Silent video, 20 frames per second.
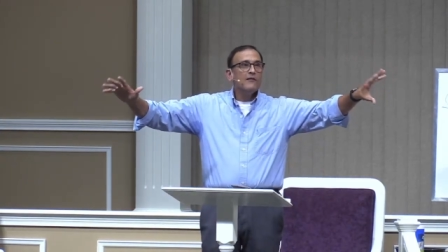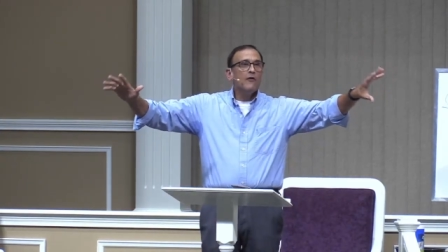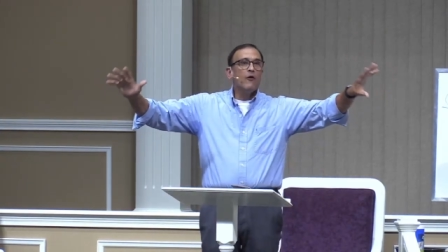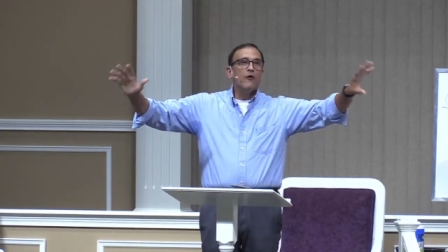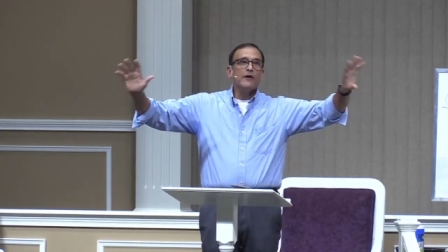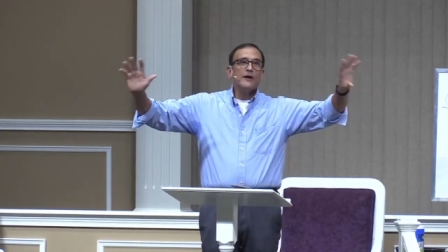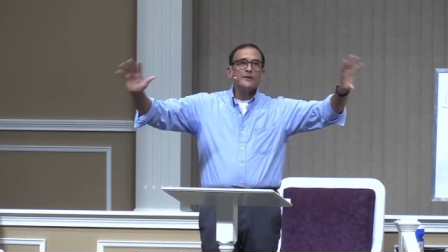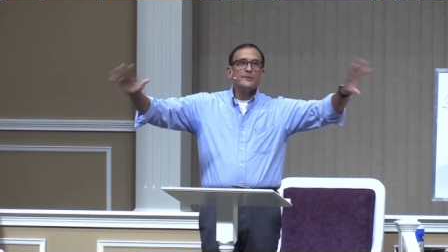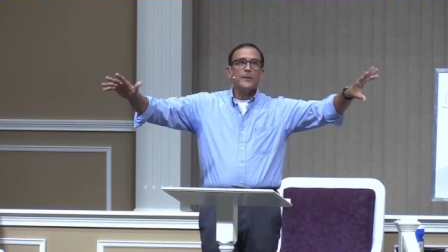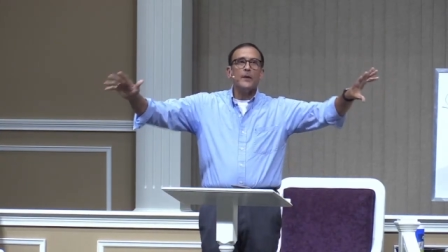
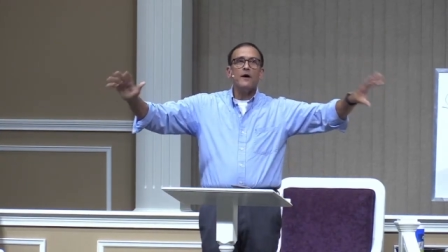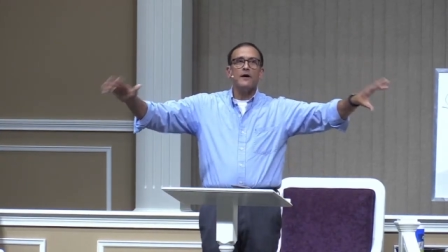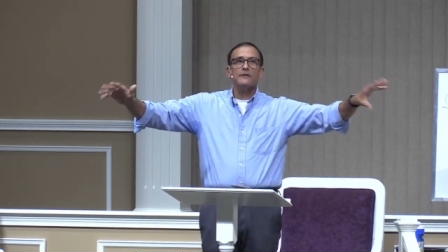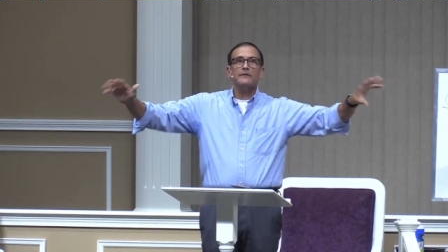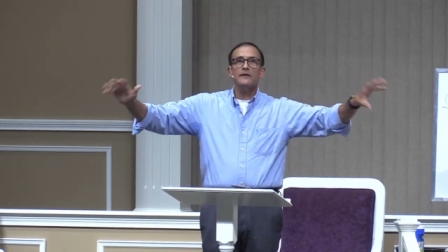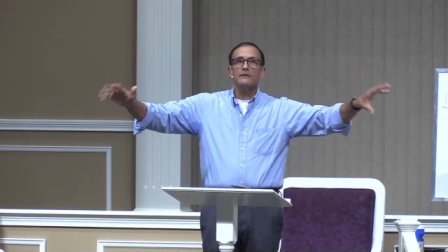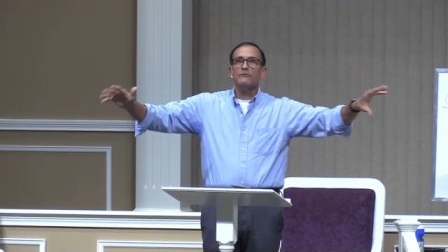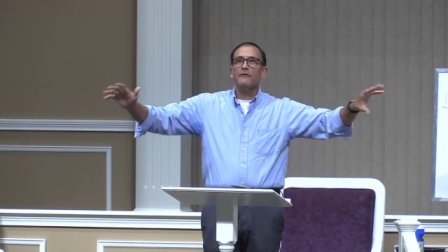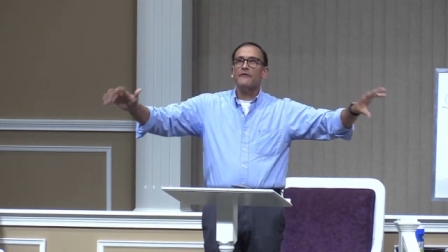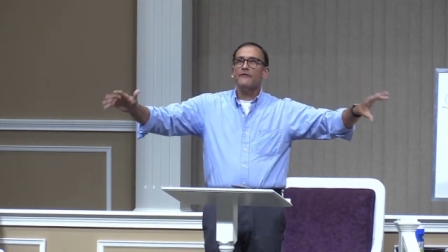or as Paul
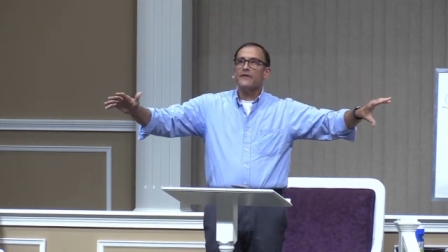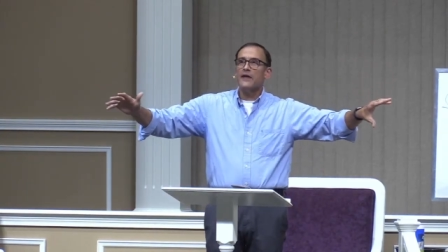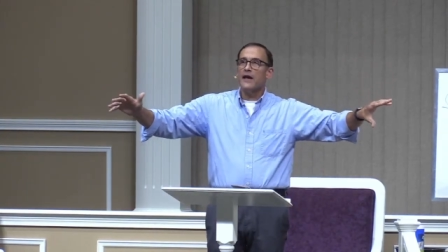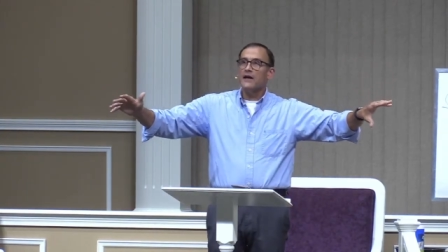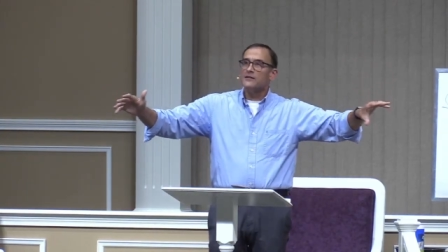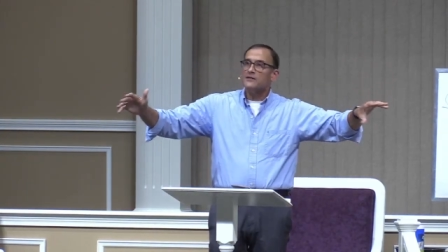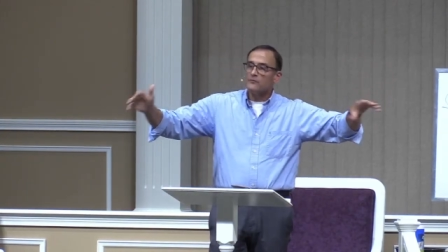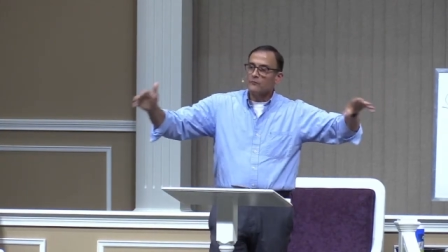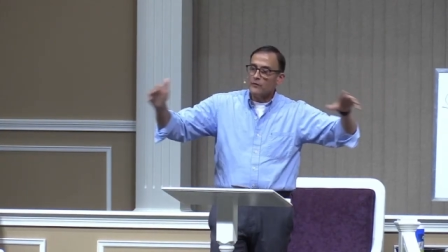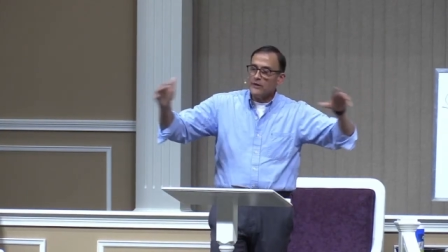did with
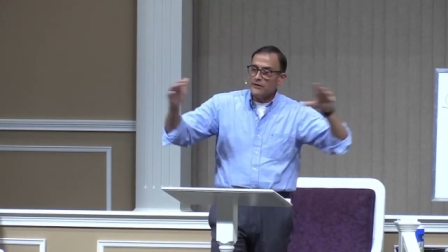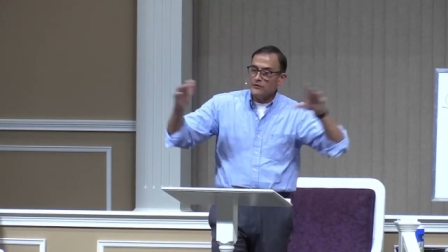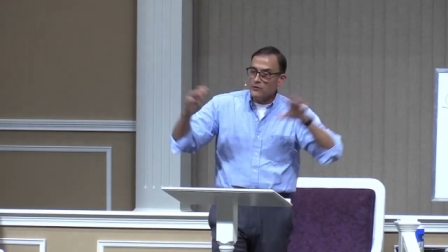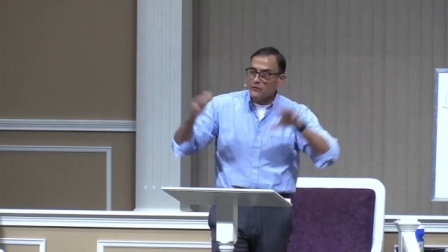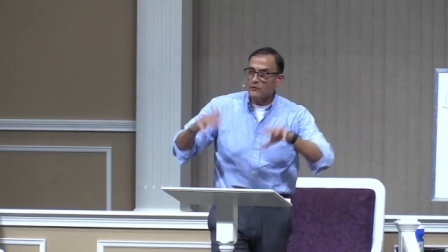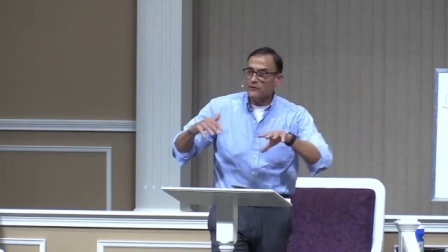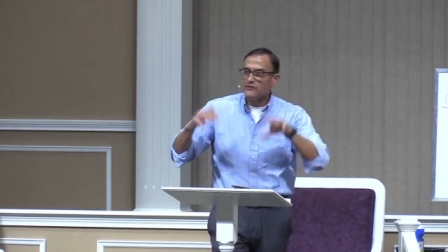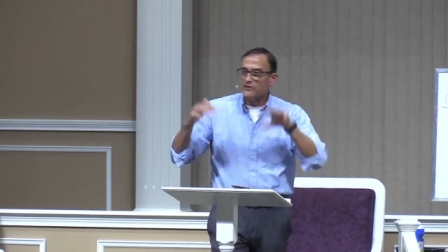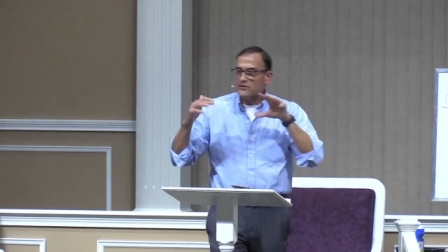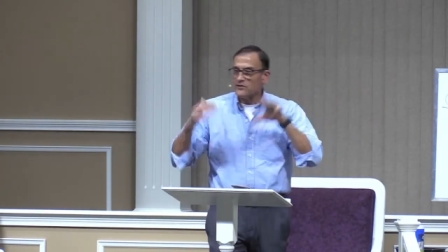tense, we
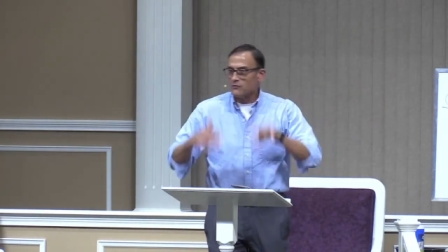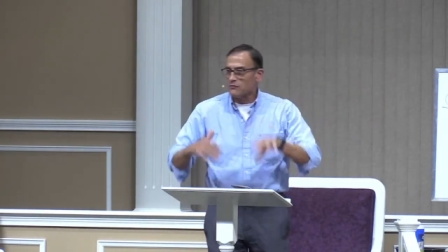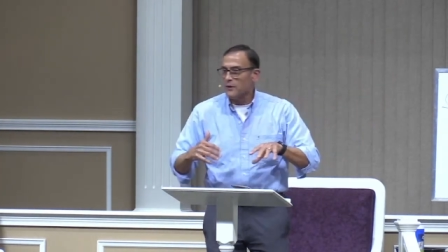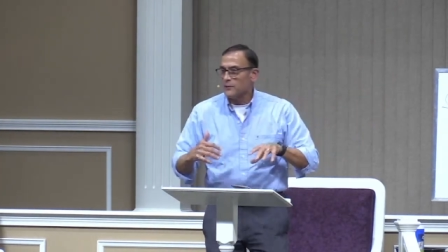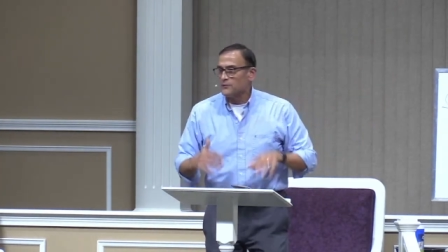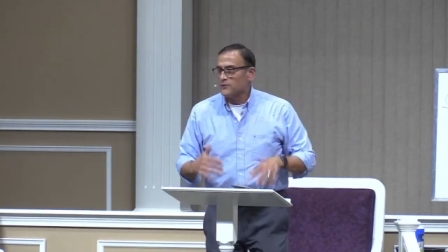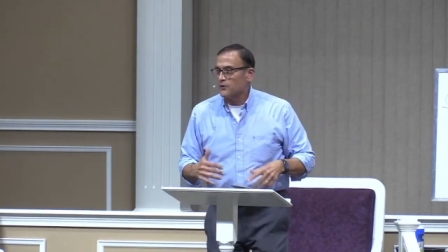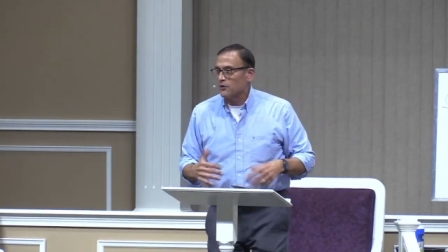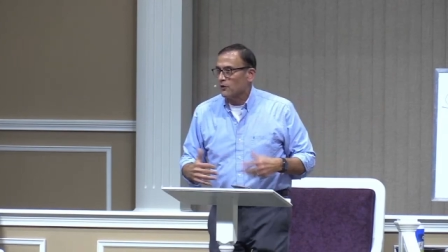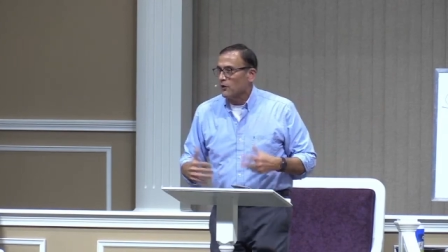do with the
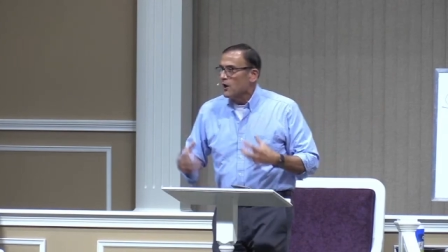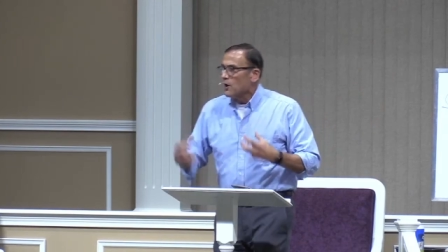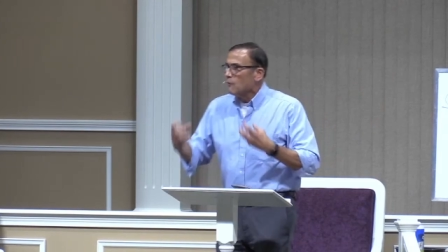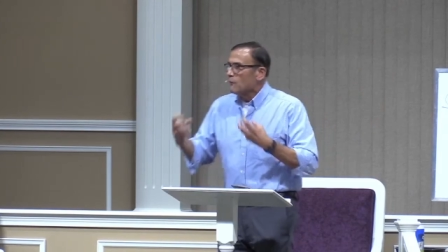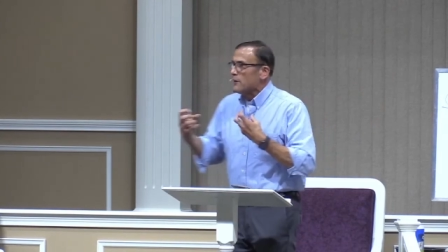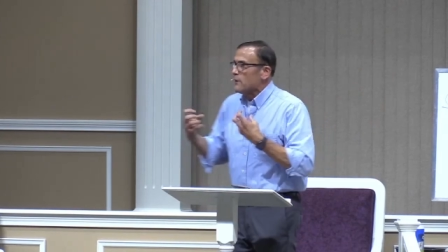scripture.